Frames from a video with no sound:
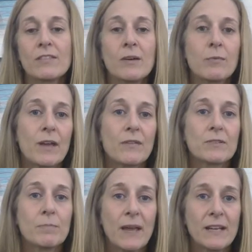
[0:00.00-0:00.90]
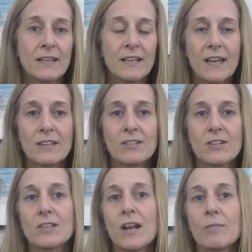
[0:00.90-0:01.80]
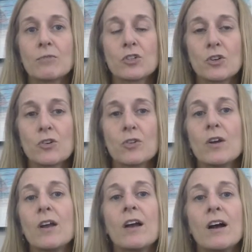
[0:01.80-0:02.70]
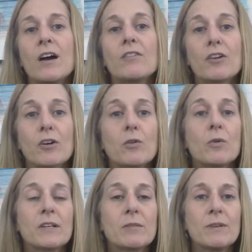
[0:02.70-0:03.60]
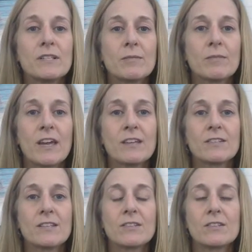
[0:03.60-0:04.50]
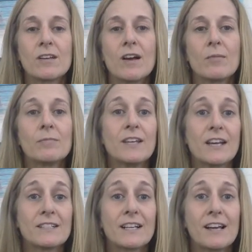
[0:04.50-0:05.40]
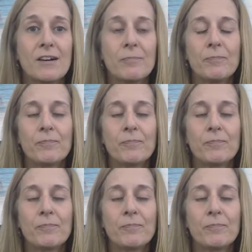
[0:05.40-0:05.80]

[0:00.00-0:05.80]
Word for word: And then we have some pending cases, and I'm sure uh, there are going to be some cases um, yet to come.